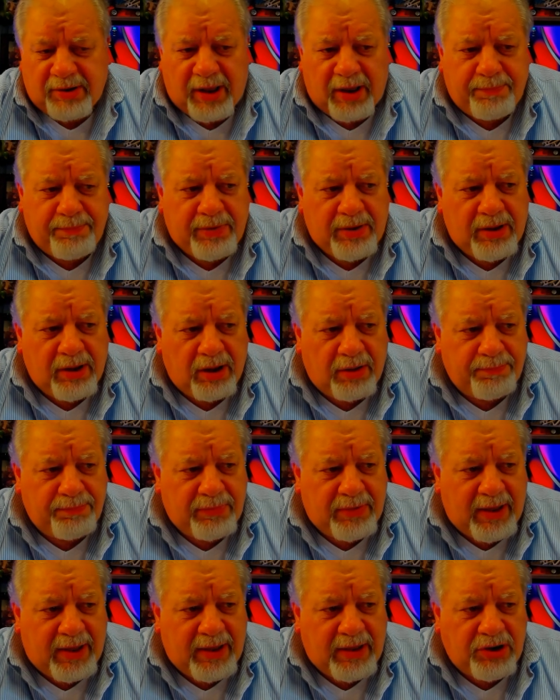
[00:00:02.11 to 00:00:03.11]
Happy Hump
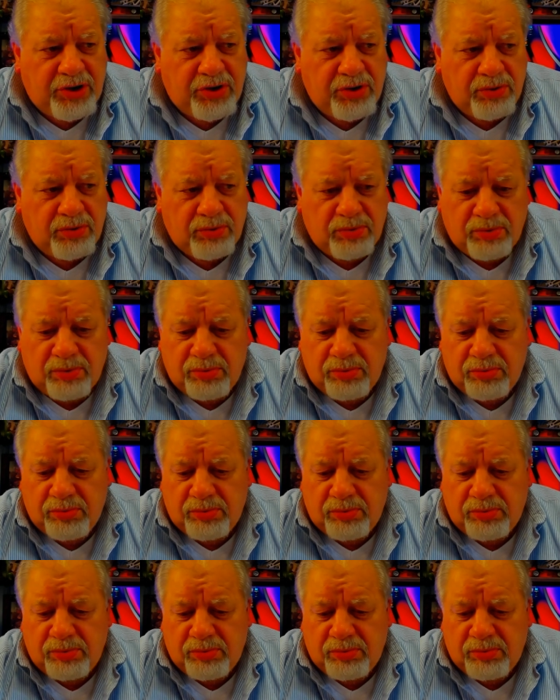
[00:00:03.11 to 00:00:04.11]
Day,
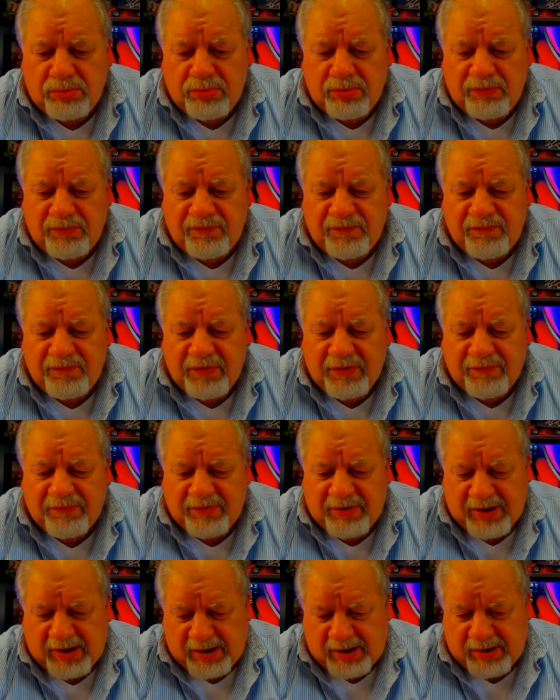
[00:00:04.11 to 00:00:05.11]
June
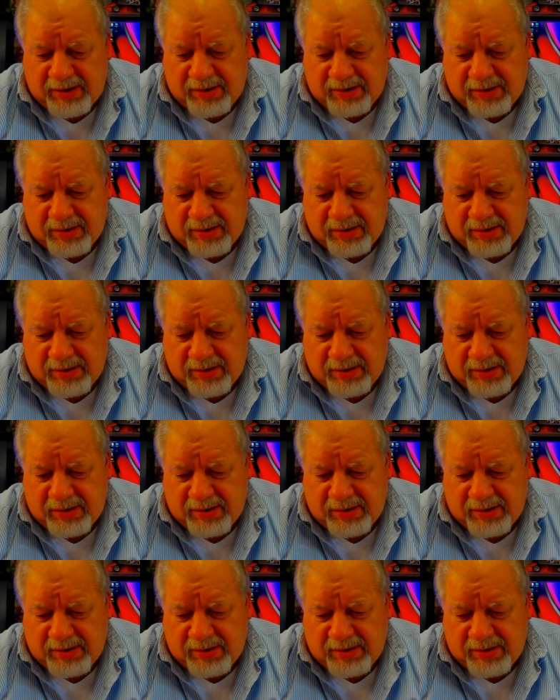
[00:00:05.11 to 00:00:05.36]
15th.